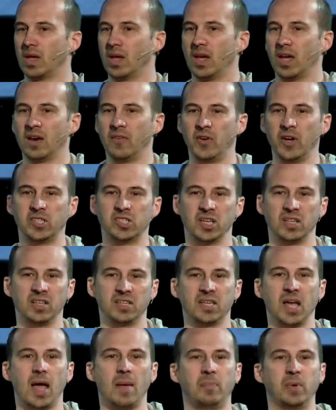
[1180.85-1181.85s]
and eventually the
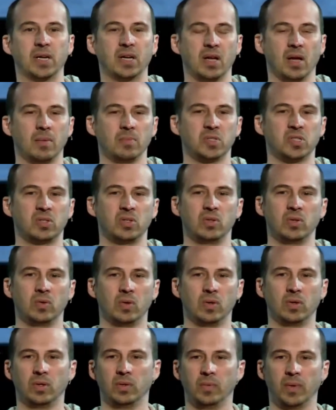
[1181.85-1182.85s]
topic comes to,
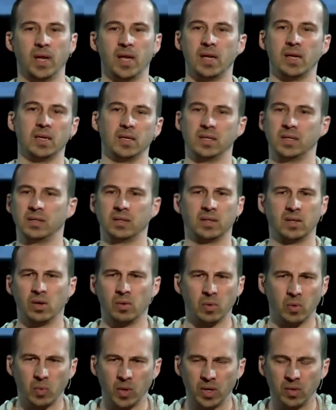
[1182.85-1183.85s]
well, hey,
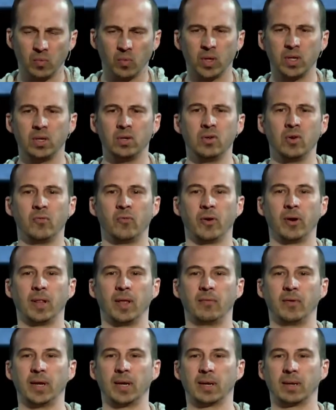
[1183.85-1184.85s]
Gilbert, what do you do for a
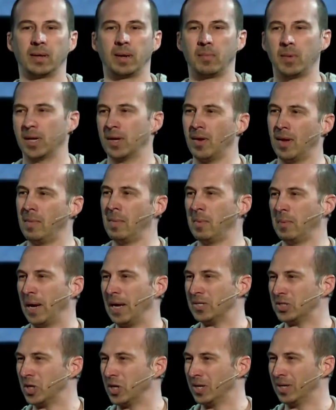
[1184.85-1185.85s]
living? I'm like, oh, I'm a
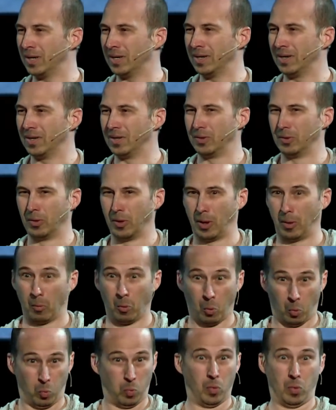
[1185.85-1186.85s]
pastor. Like,
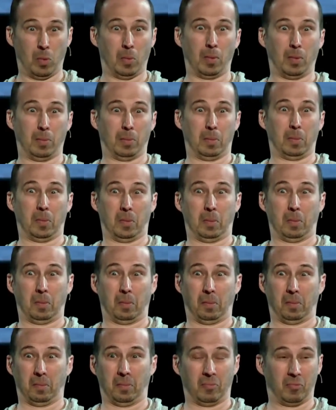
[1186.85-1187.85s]

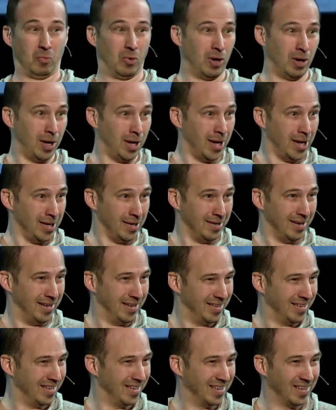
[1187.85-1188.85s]
what?
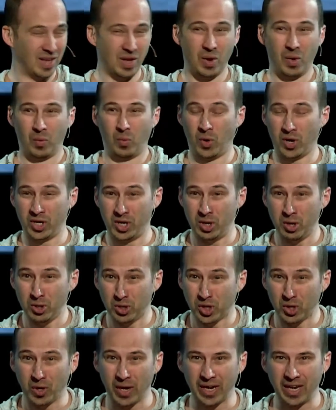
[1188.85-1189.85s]
What are you
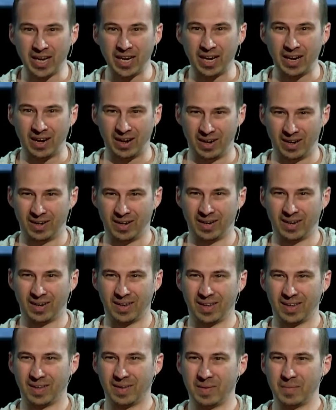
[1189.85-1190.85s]
doing here?
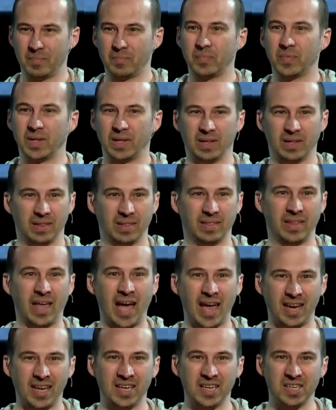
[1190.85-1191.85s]

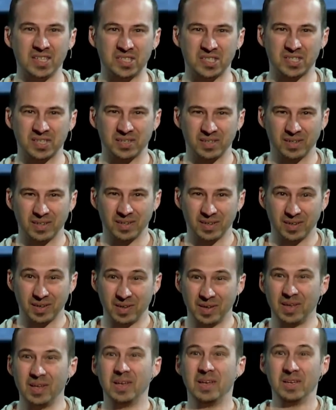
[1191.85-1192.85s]
That is
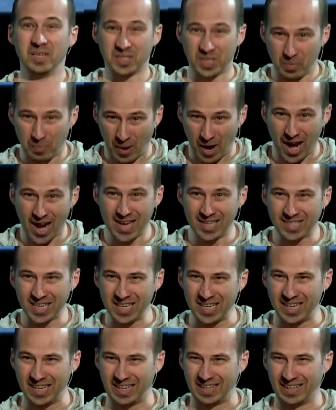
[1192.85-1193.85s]

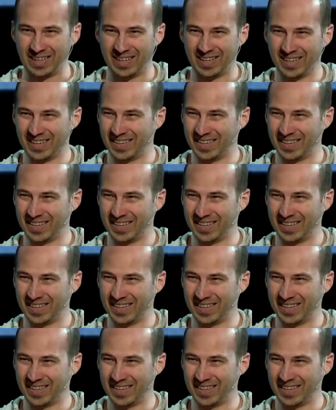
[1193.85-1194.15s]
surprising.